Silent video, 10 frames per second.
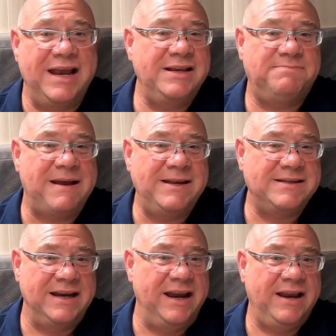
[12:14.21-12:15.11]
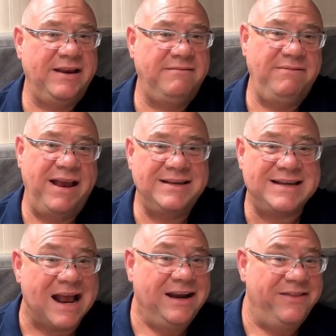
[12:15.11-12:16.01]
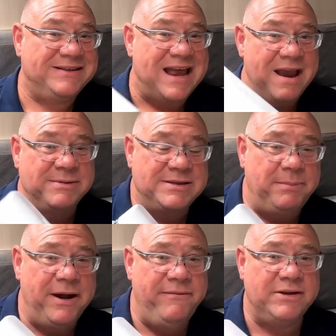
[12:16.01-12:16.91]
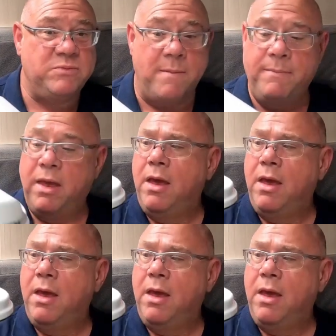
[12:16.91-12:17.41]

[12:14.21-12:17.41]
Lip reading: It's basically exactly the same as the previous one,